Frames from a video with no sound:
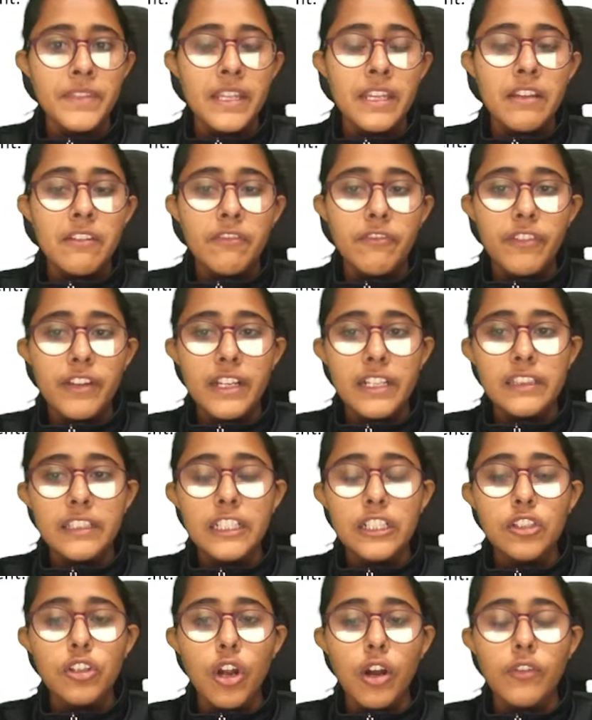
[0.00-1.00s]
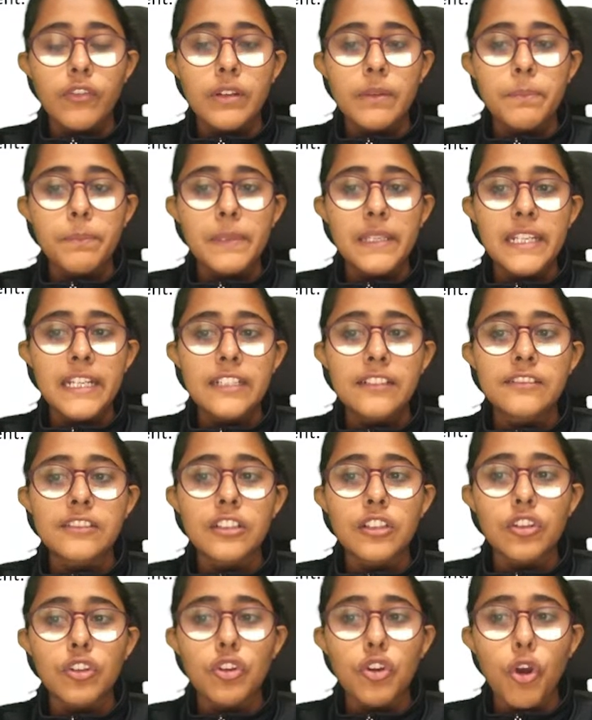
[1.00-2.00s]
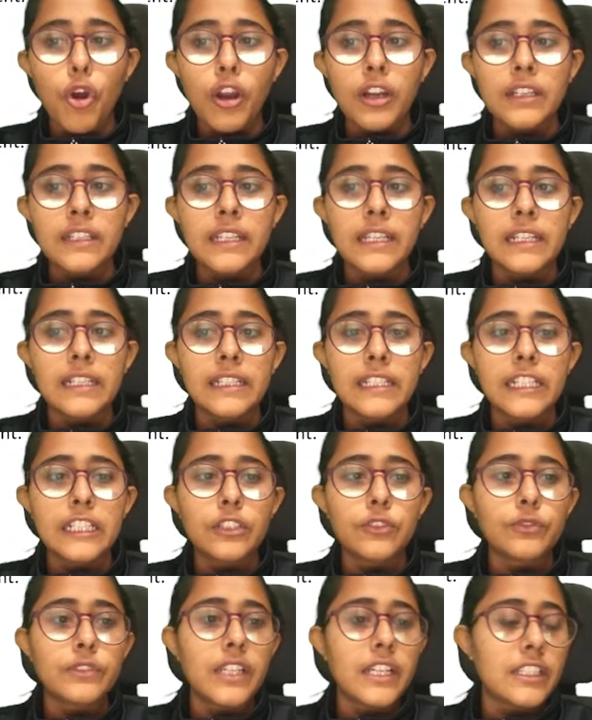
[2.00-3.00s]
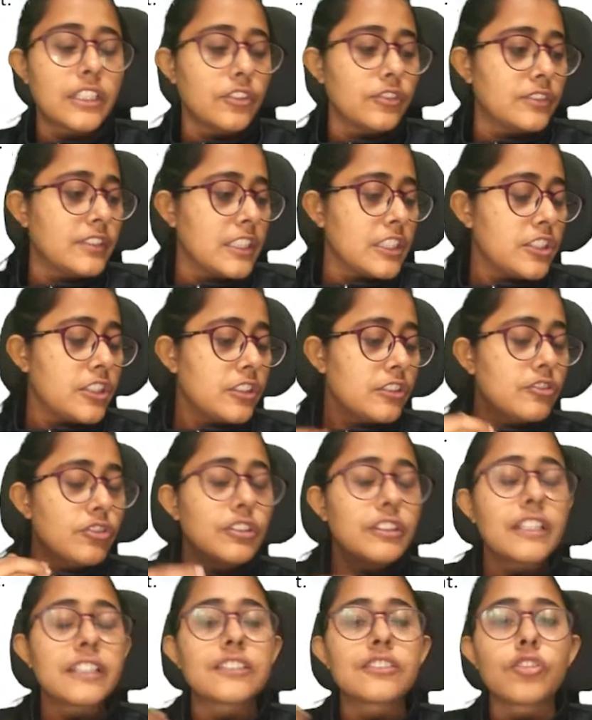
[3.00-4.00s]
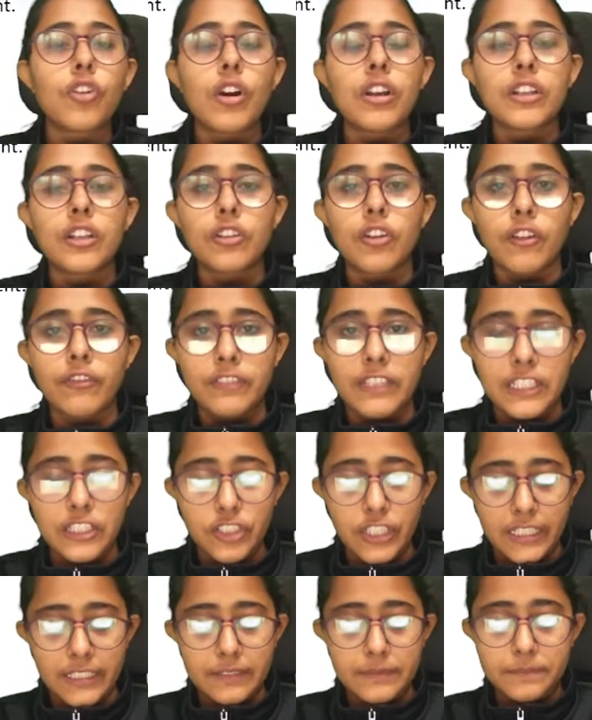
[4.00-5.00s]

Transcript: where the drawer pleads not guilty to the accusation. So dishonor of the check.